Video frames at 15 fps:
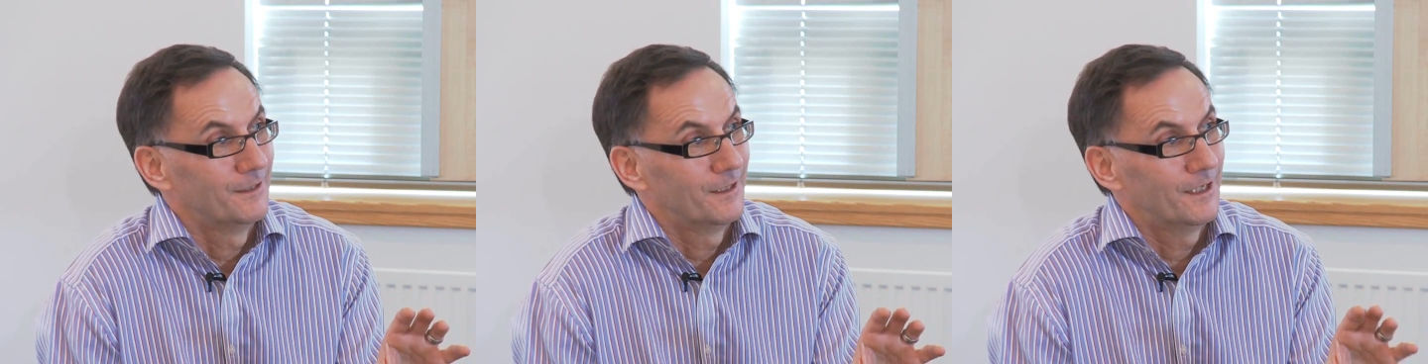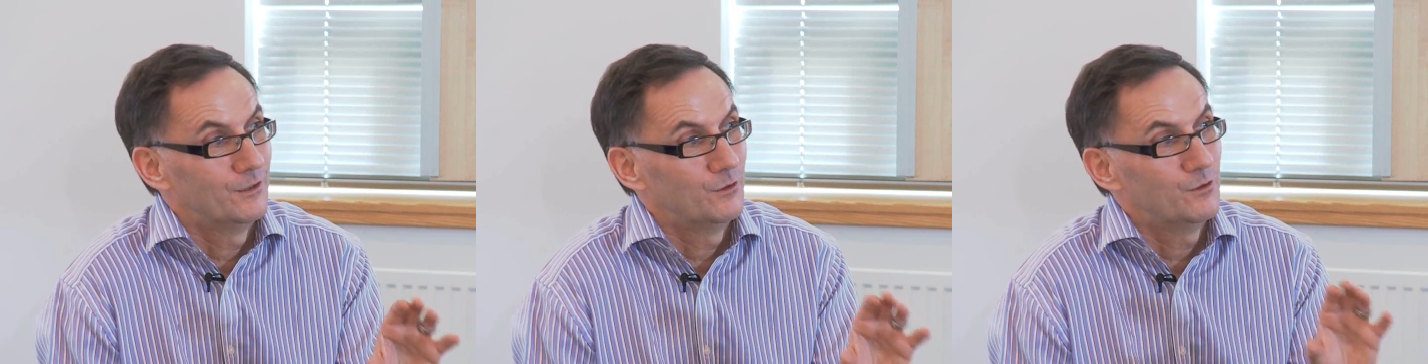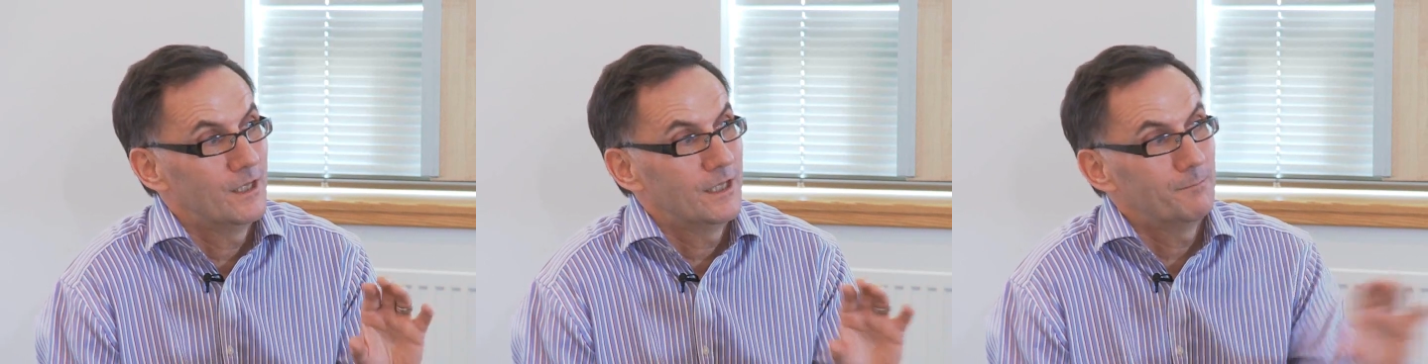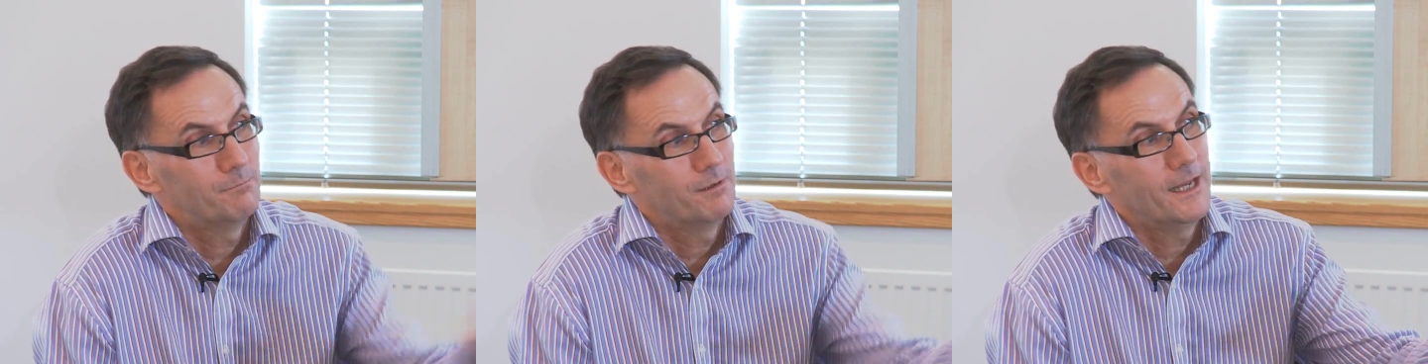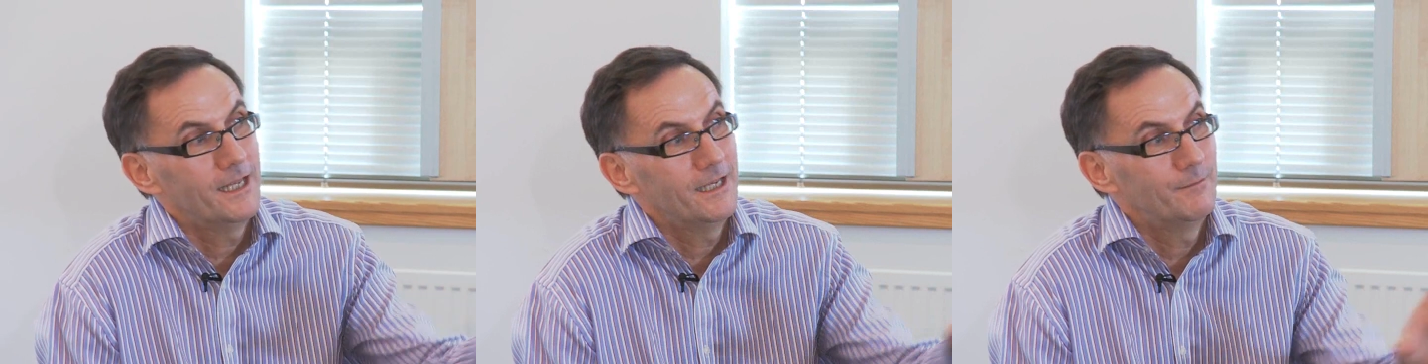And you then
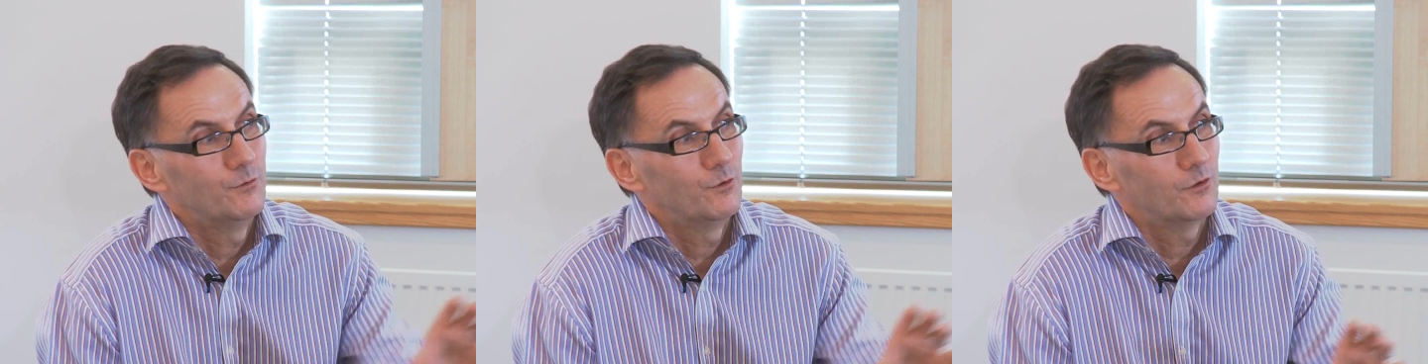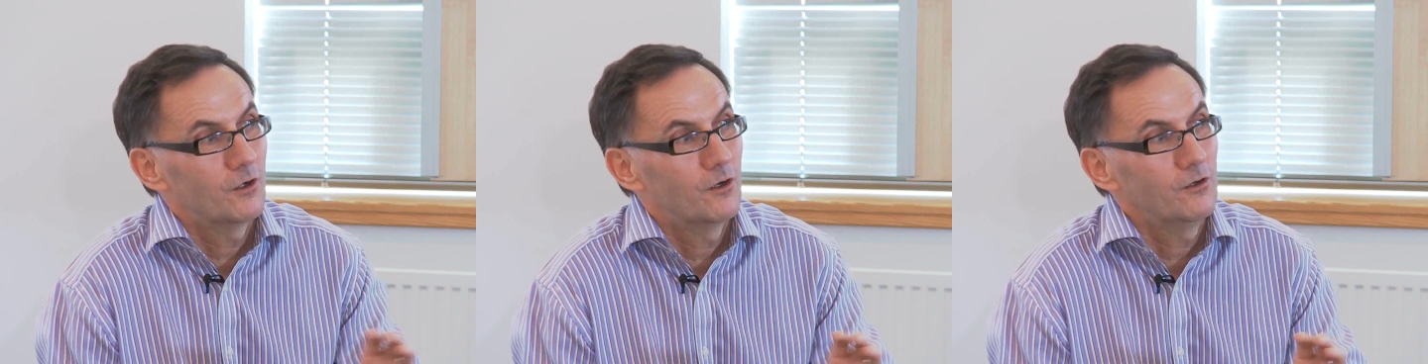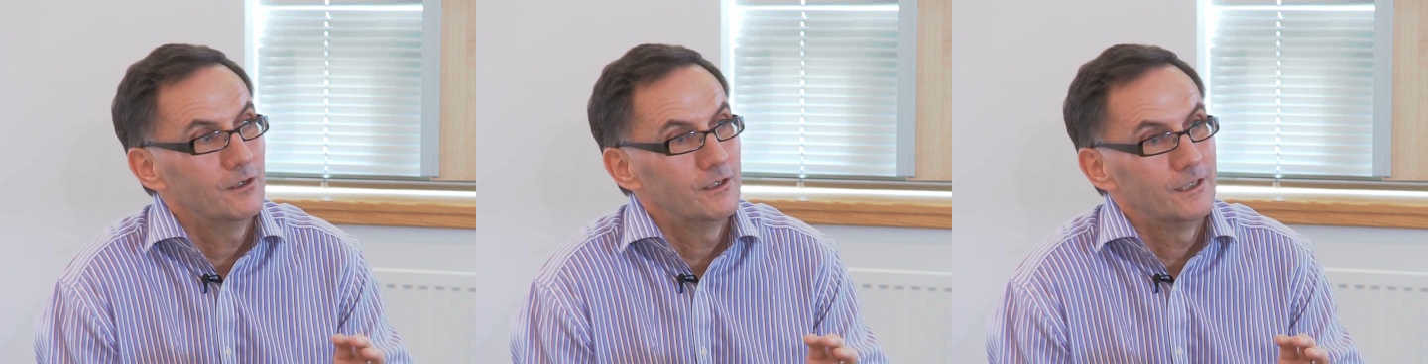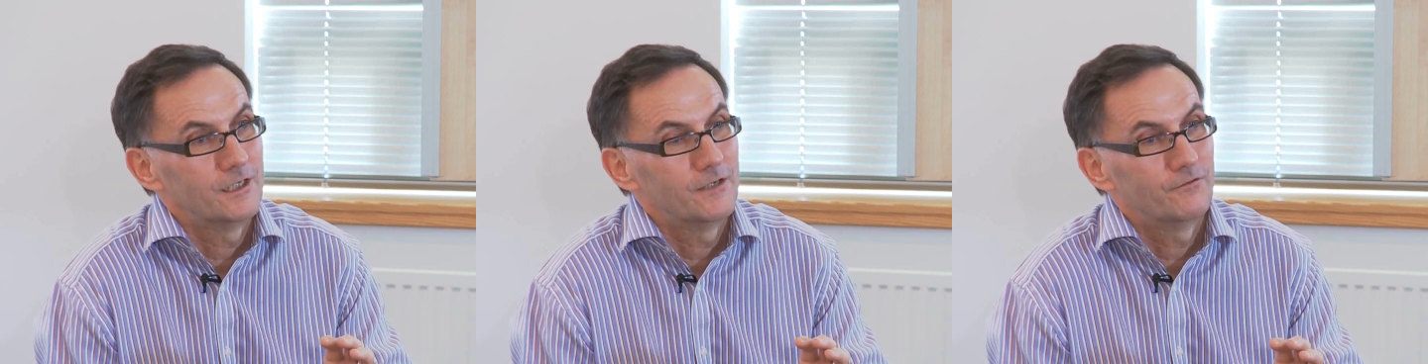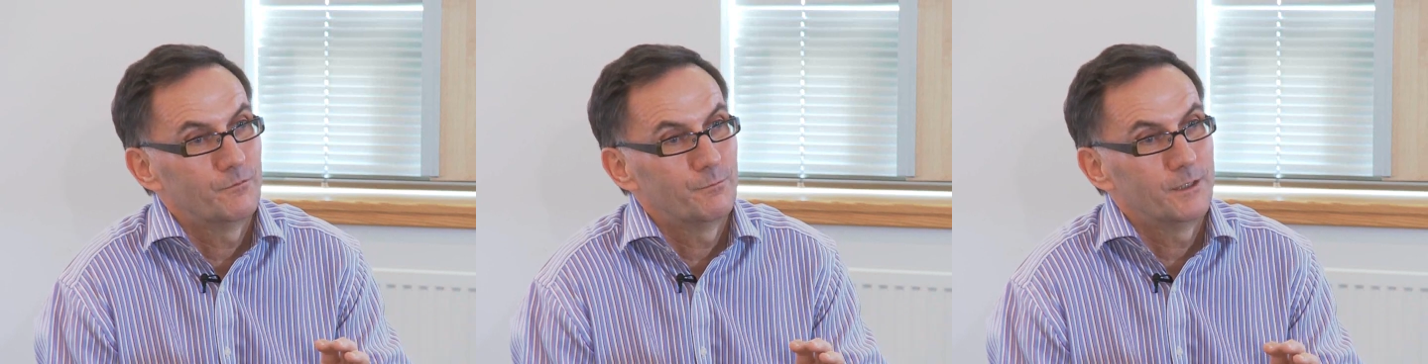blame your colleague
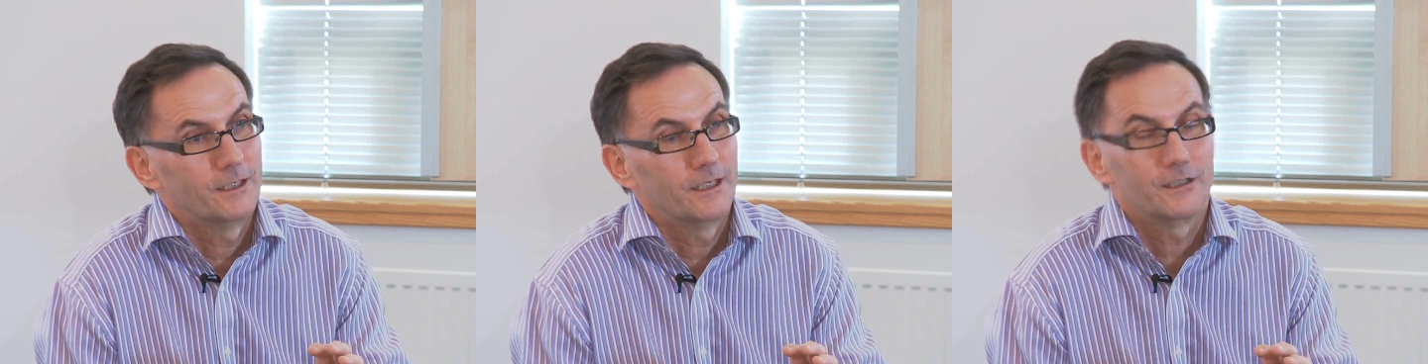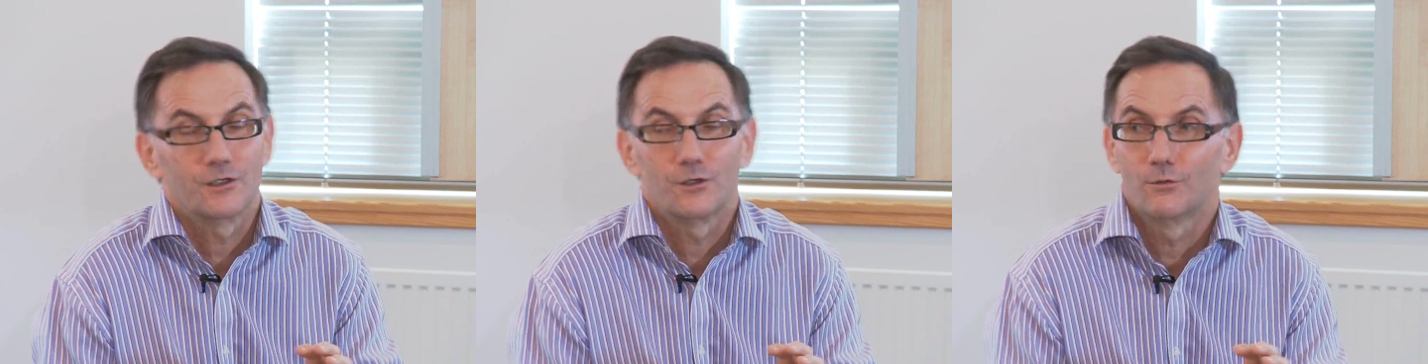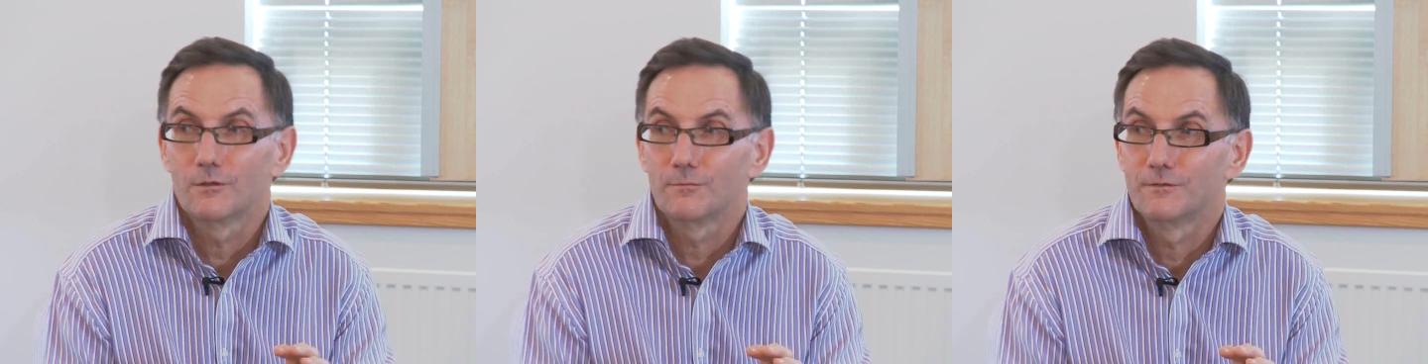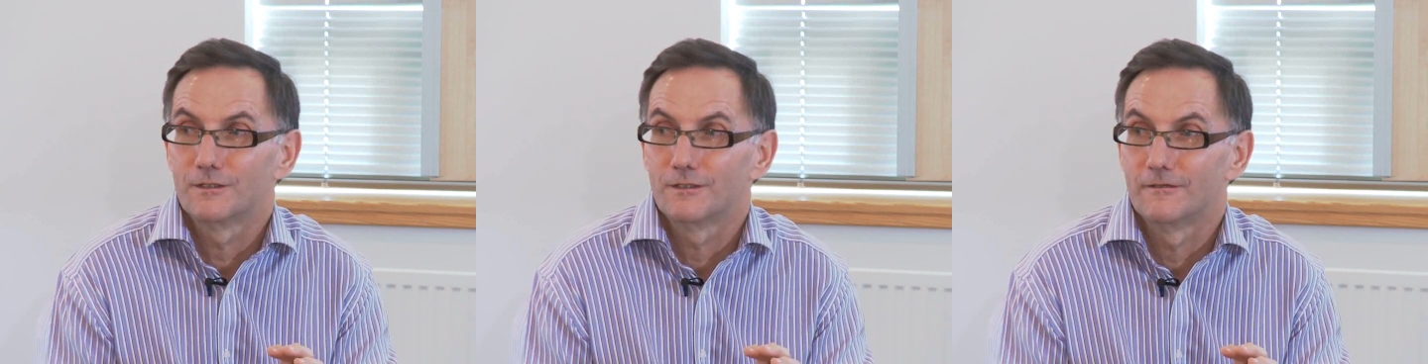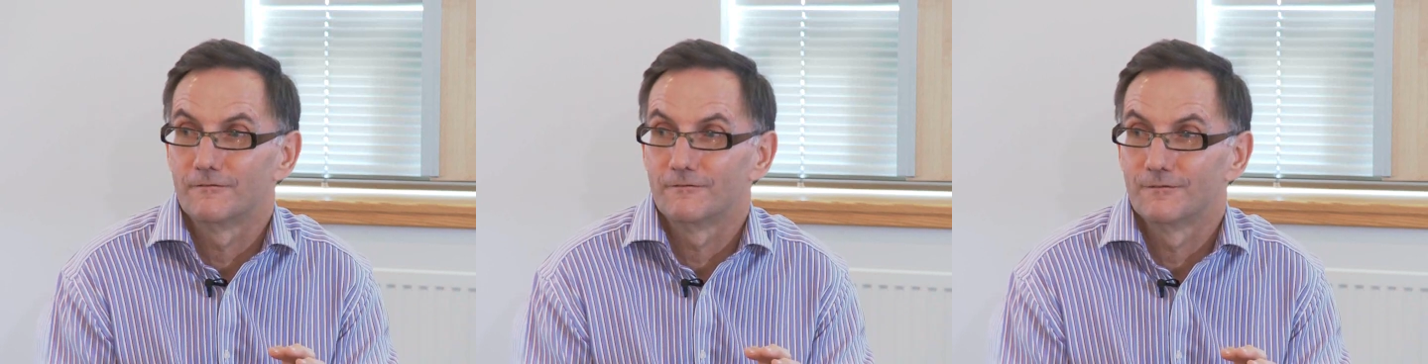for being
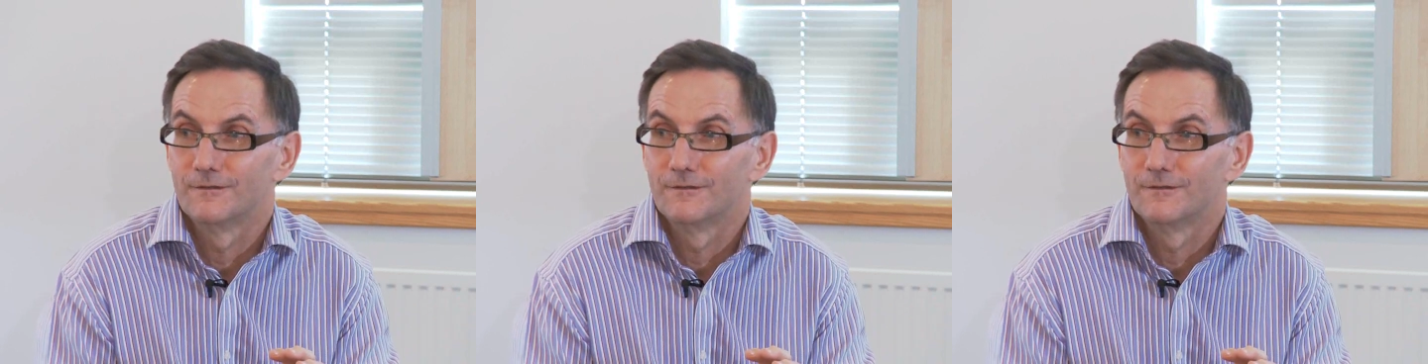uncooperative.